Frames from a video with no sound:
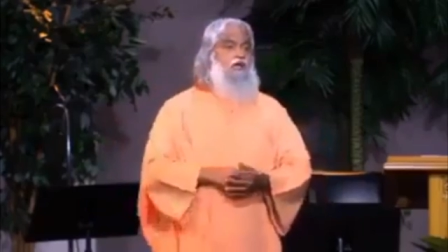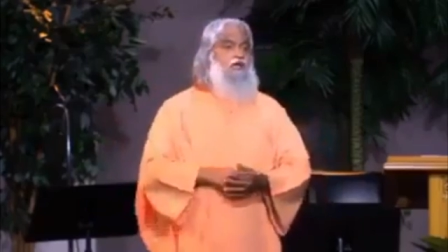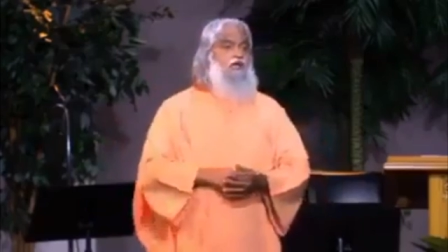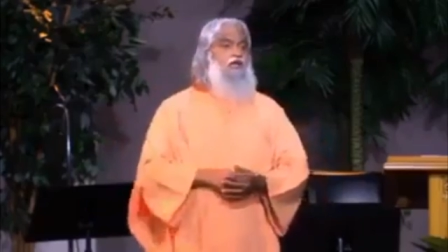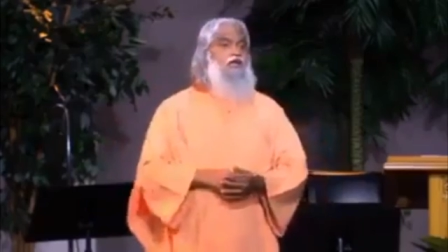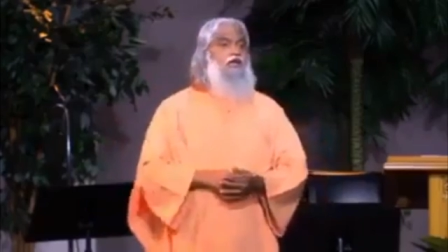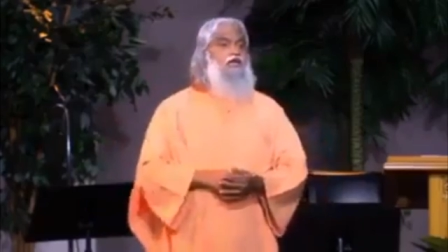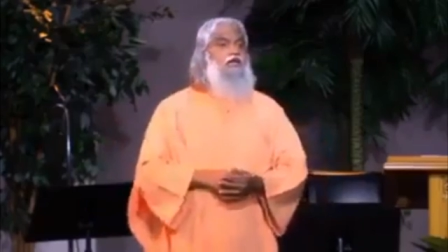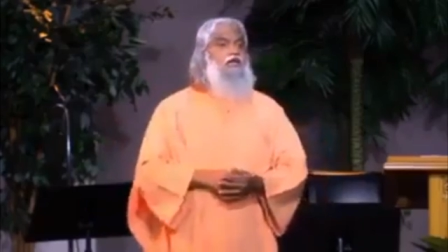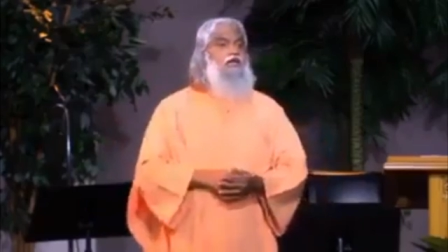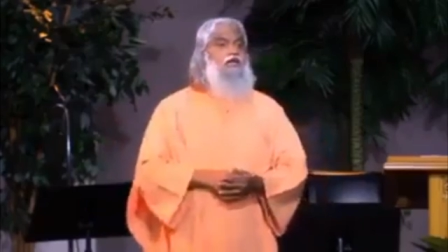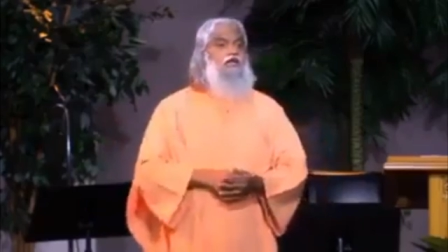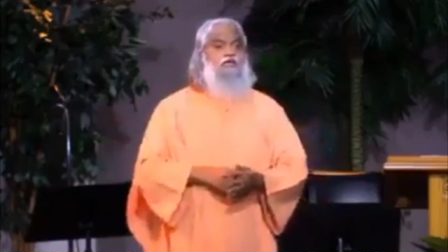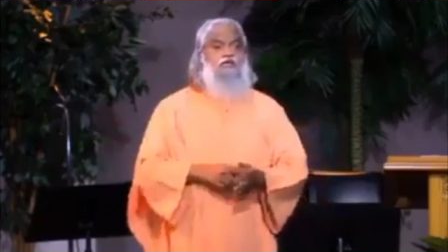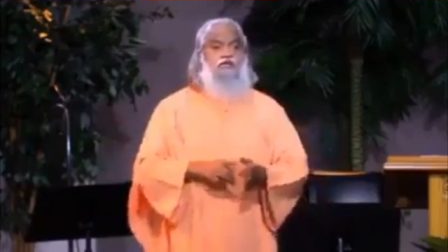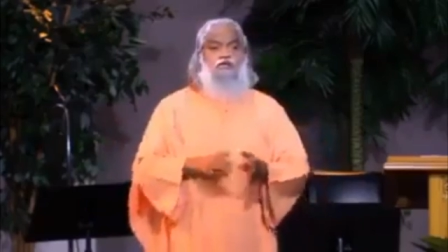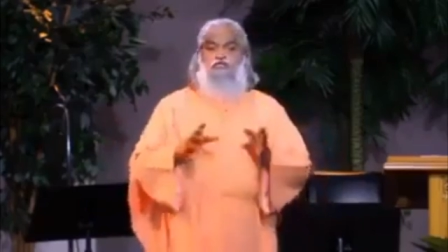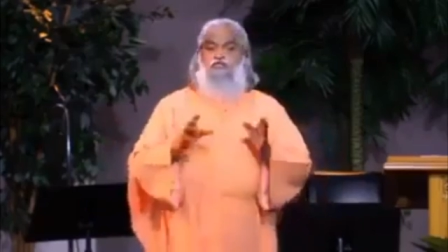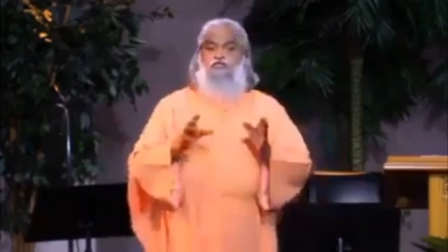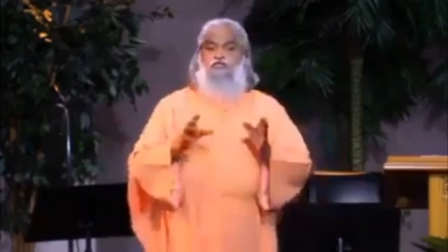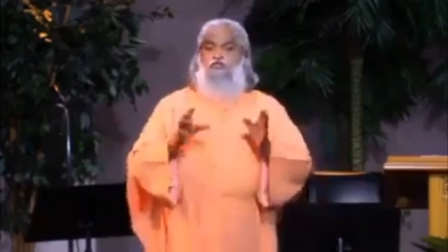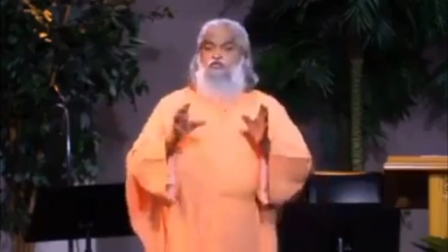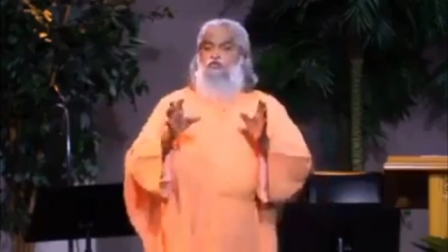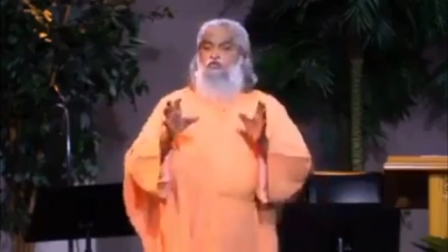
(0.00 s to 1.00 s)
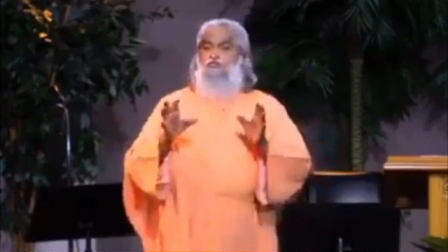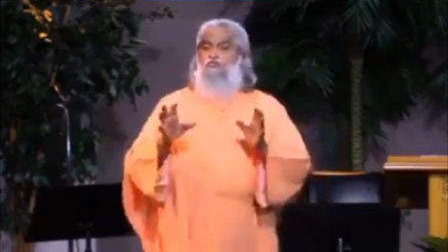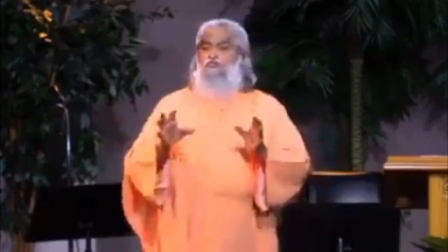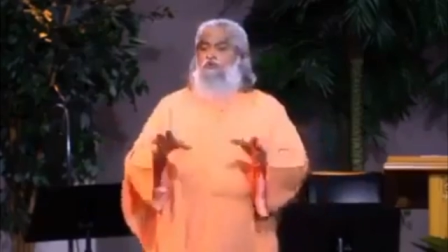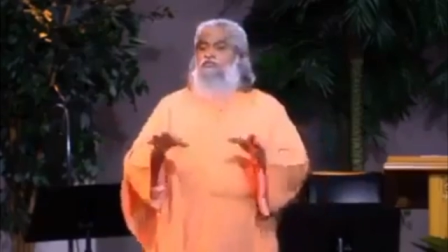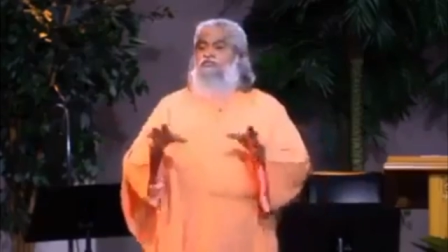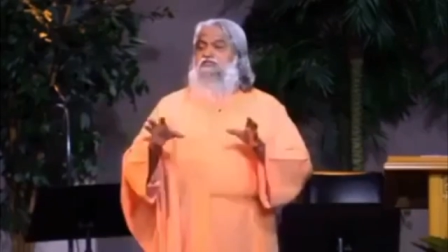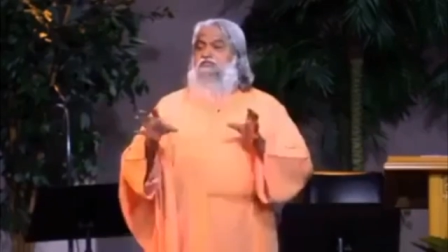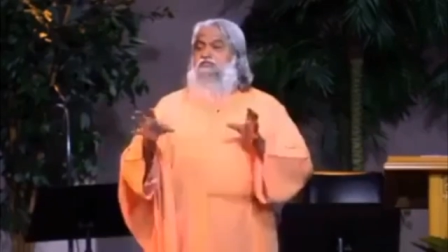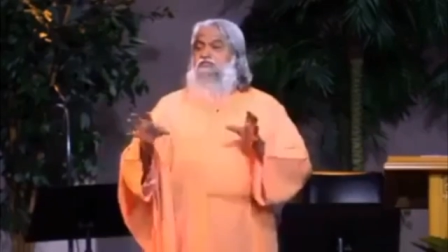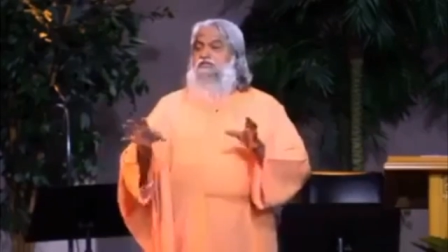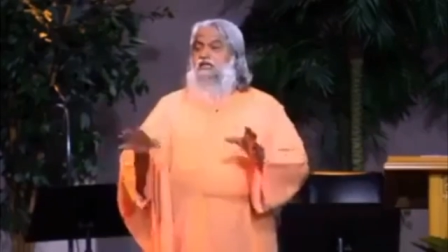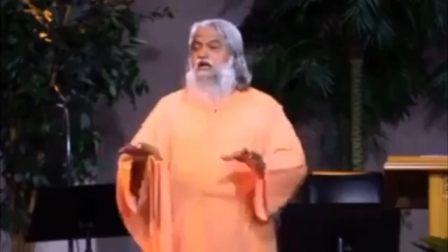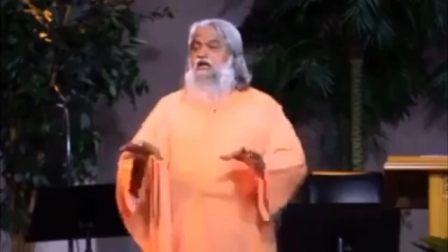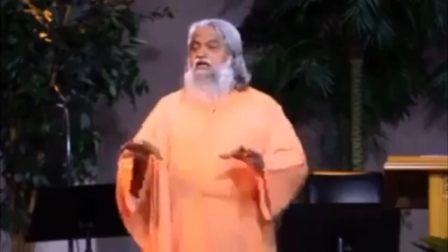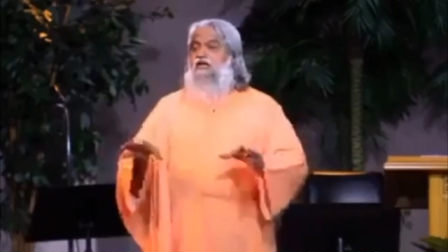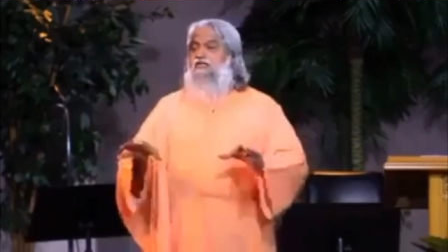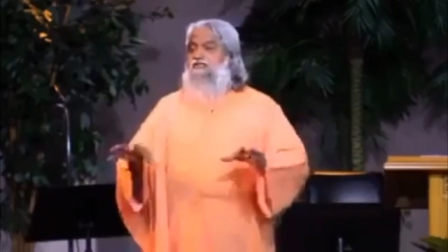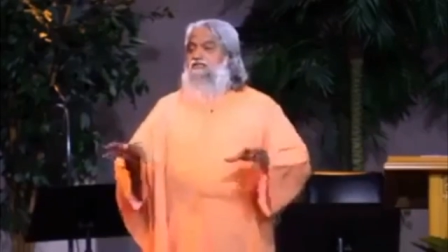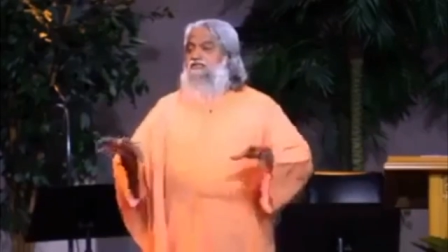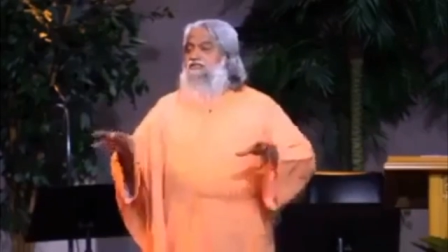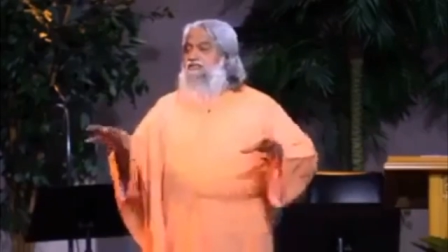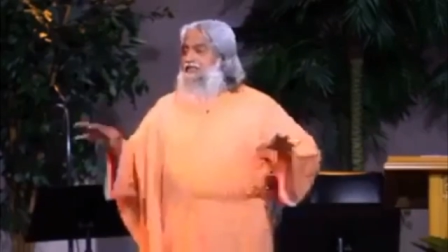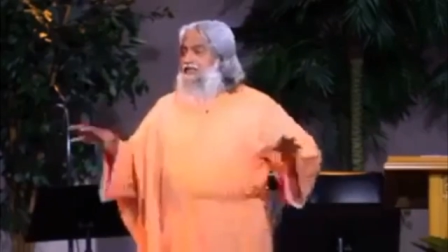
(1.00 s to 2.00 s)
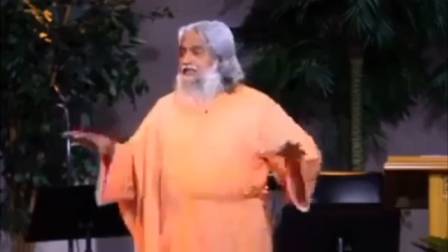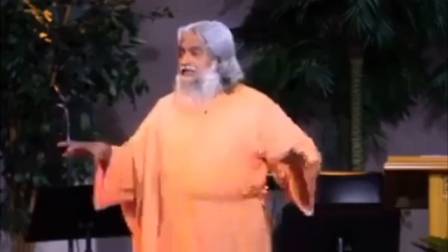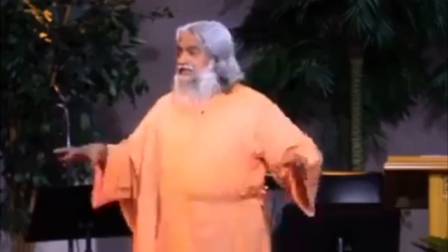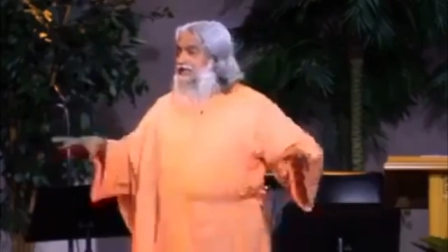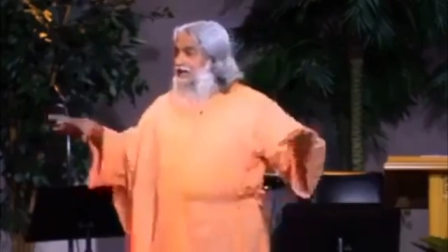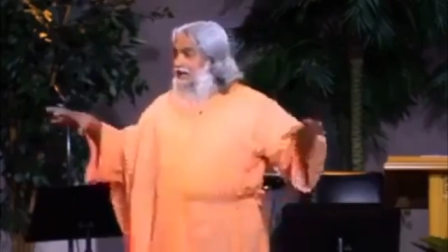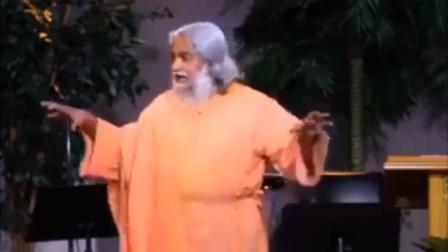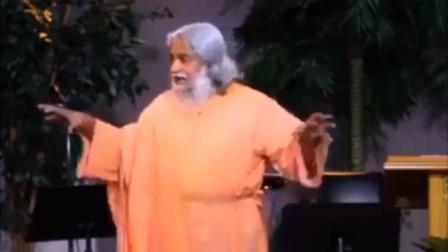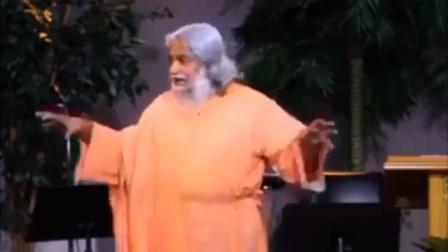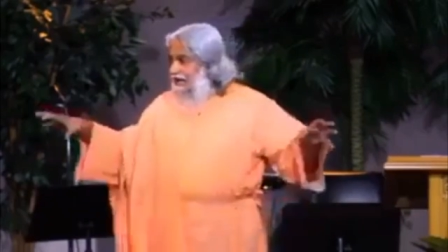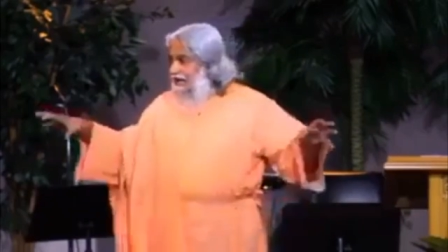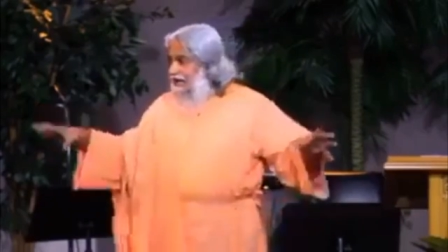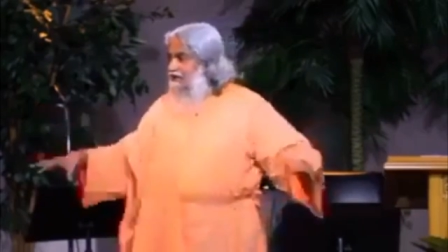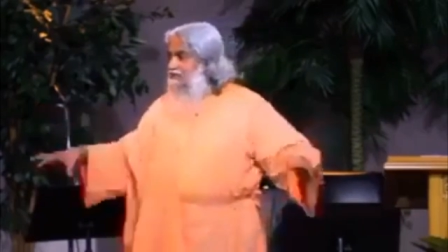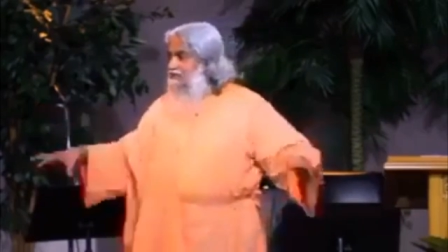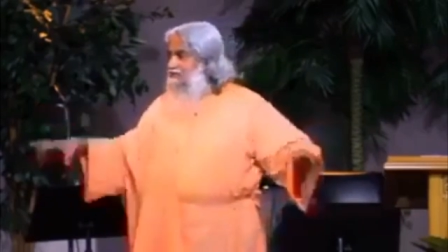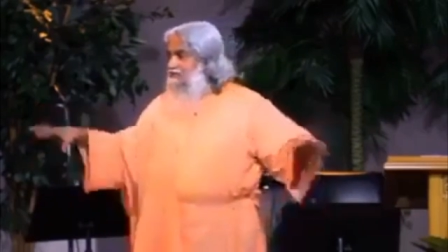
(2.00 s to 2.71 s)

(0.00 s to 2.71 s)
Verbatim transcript: be the superstars in